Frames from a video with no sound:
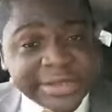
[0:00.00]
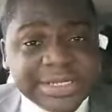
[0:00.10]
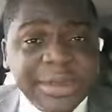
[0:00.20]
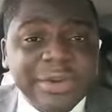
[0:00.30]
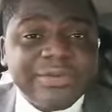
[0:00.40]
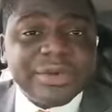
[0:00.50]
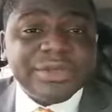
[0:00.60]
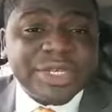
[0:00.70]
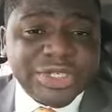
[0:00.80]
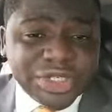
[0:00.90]
some of
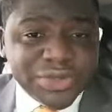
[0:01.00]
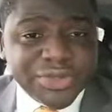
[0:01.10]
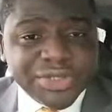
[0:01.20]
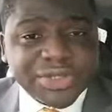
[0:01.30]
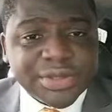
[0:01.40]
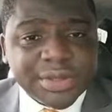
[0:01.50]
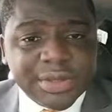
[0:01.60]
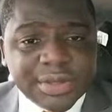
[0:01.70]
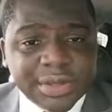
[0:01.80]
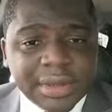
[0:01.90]
those issues,
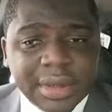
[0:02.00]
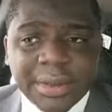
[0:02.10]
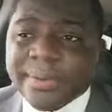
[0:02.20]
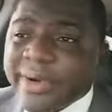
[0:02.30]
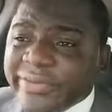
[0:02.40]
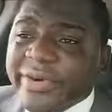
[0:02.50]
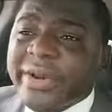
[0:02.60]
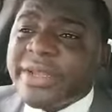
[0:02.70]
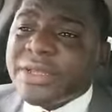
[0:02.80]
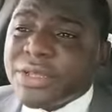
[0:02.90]

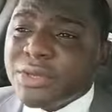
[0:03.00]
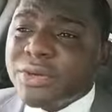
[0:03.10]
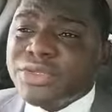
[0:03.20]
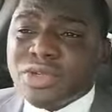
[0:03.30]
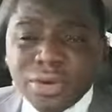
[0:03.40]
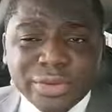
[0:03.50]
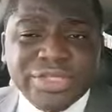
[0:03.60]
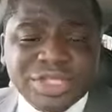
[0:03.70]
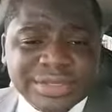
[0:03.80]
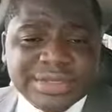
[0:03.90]
proffering,
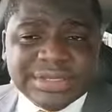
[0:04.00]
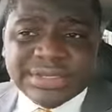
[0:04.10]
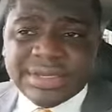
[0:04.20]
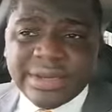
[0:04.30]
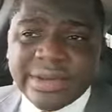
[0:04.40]
solutions.